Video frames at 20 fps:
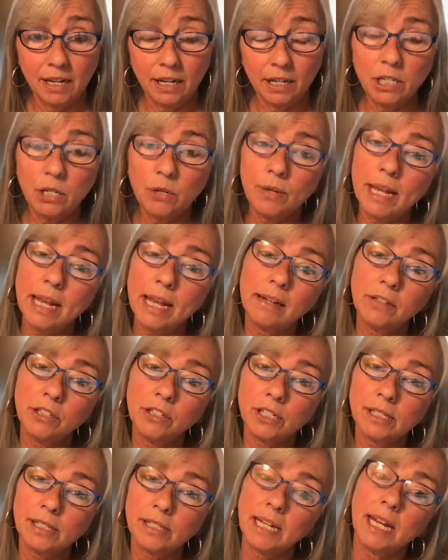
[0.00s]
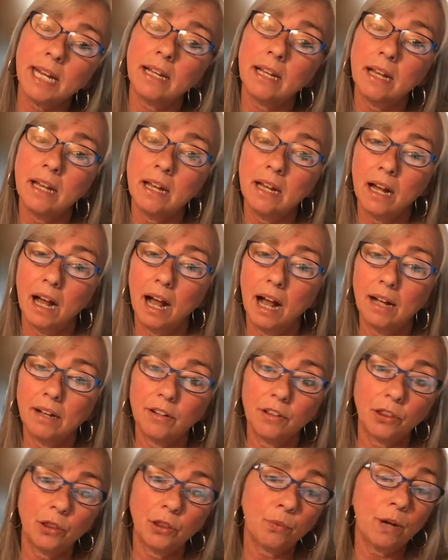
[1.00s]
You can't just take
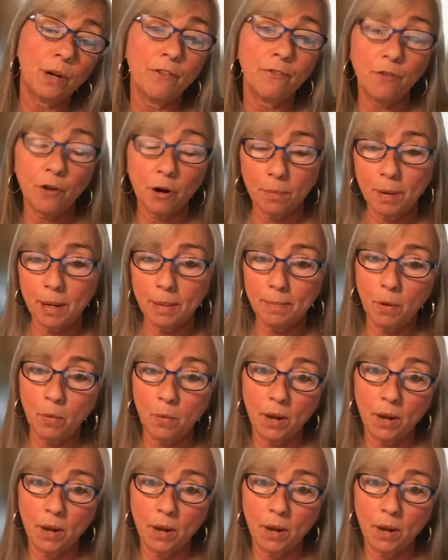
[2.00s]
three or four people